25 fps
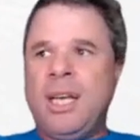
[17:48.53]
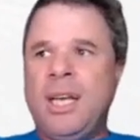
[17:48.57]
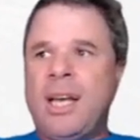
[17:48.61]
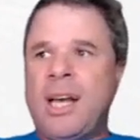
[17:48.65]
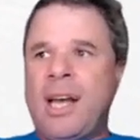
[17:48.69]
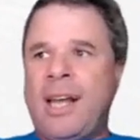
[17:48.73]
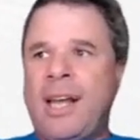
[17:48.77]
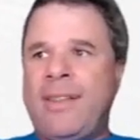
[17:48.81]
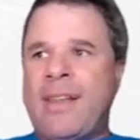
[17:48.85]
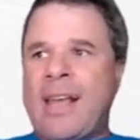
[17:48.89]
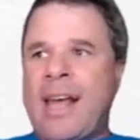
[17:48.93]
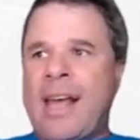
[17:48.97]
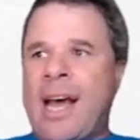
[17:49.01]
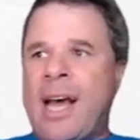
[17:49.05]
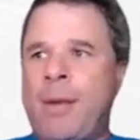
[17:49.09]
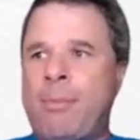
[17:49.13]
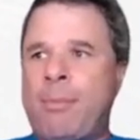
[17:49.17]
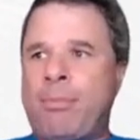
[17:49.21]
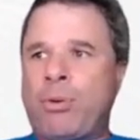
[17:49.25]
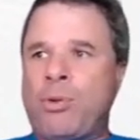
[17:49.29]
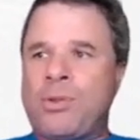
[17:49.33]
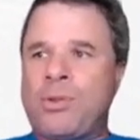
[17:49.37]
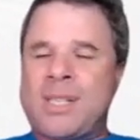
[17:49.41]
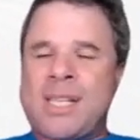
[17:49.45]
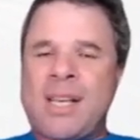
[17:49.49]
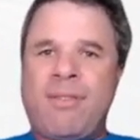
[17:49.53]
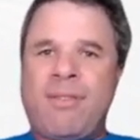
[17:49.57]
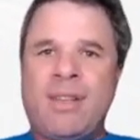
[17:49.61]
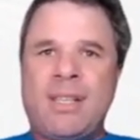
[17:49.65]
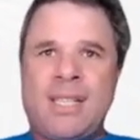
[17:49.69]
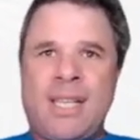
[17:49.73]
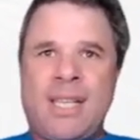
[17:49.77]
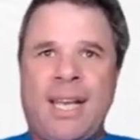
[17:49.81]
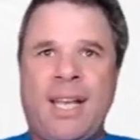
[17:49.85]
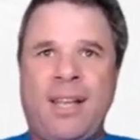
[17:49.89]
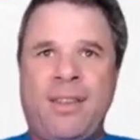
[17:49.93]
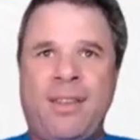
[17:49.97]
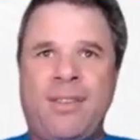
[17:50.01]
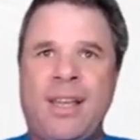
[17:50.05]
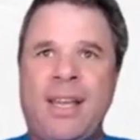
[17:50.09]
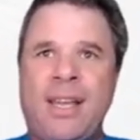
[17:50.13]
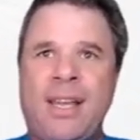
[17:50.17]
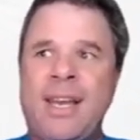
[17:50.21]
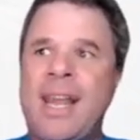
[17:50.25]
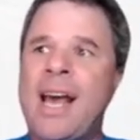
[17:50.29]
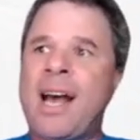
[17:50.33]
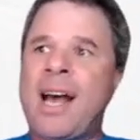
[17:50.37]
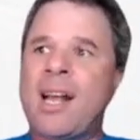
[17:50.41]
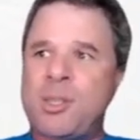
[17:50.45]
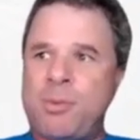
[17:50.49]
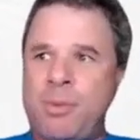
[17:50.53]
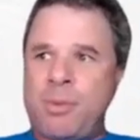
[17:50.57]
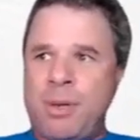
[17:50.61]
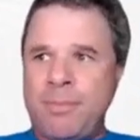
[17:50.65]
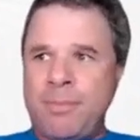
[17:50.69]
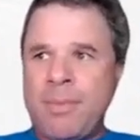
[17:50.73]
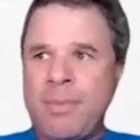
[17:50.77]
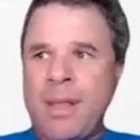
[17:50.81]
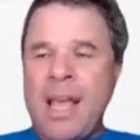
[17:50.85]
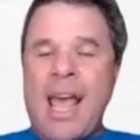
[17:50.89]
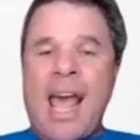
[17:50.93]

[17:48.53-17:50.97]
in the April 17th announcement.